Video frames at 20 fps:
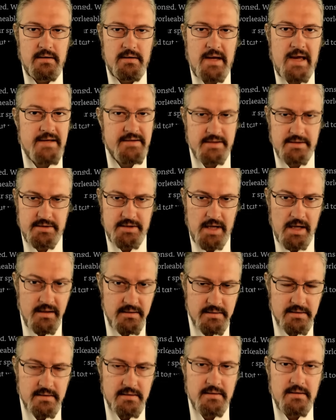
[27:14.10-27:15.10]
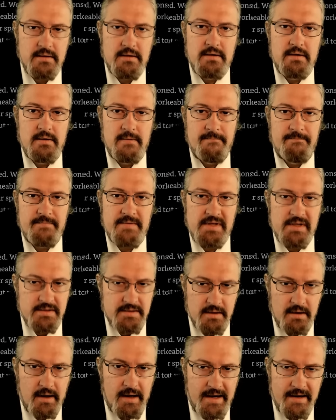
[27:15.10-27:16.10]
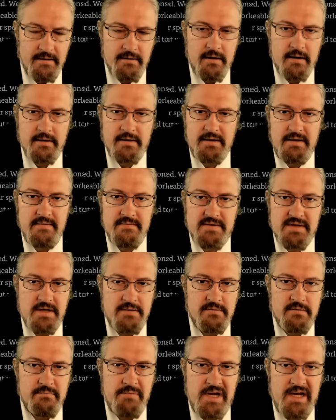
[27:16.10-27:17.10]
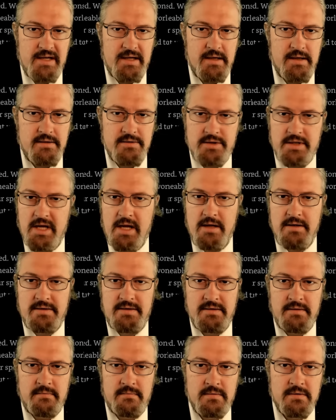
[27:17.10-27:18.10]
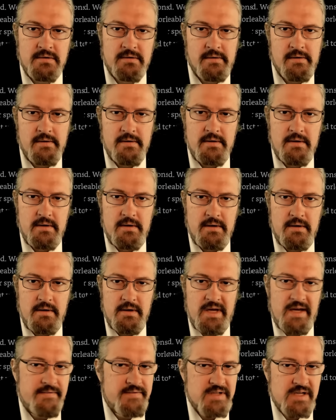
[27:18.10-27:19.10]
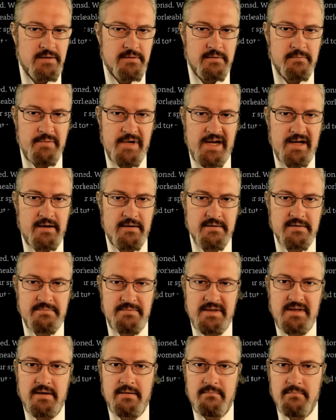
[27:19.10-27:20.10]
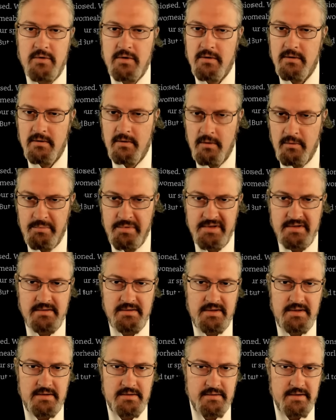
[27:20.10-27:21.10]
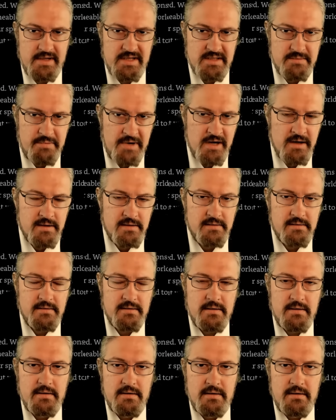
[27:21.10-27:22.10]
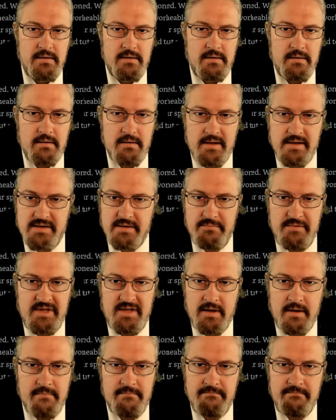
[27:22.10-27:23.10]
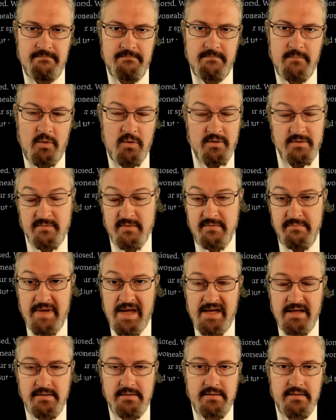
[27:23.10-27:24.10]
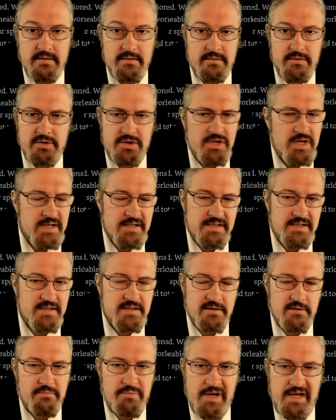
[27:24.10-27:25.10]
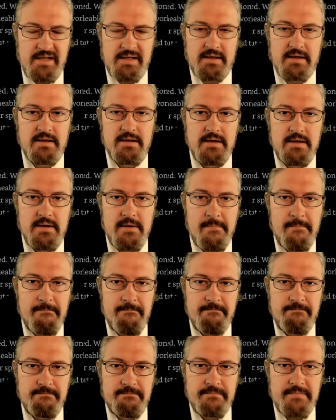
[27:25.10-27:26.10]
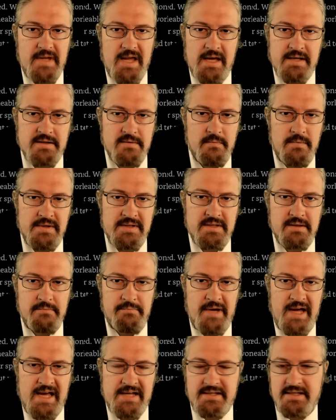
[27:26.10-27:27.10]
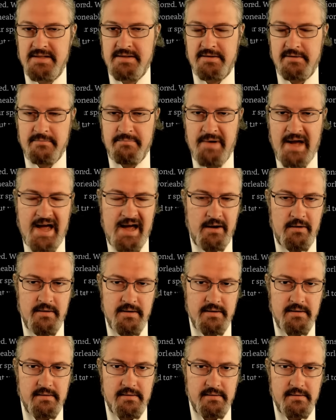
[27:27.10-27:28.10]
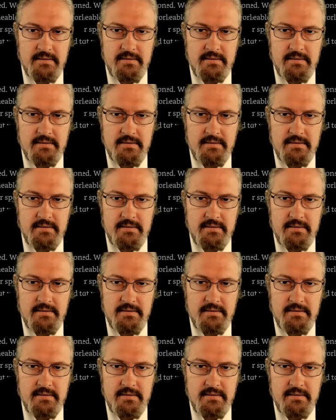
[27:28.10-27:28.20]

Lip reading: Has it changed? Has the hierarchy of central banking changed in the world? Have central bankers become more open and transparent? Or has it become or remained just as opaque as it was in the past? Is their power